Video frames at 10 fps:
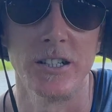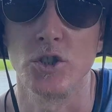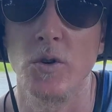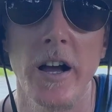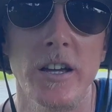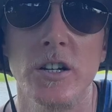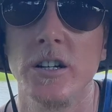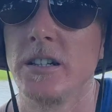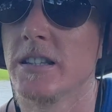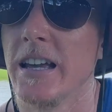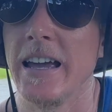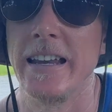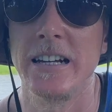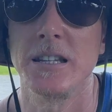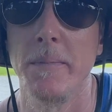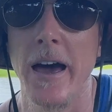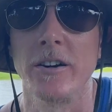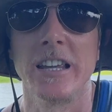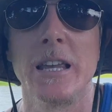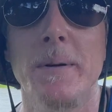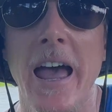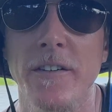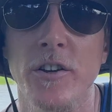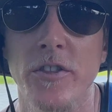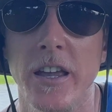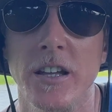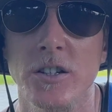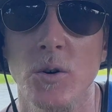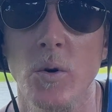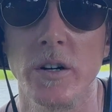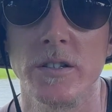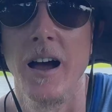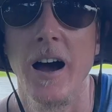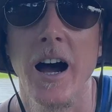dry goods, it doesn't matter. Keep everything indoors.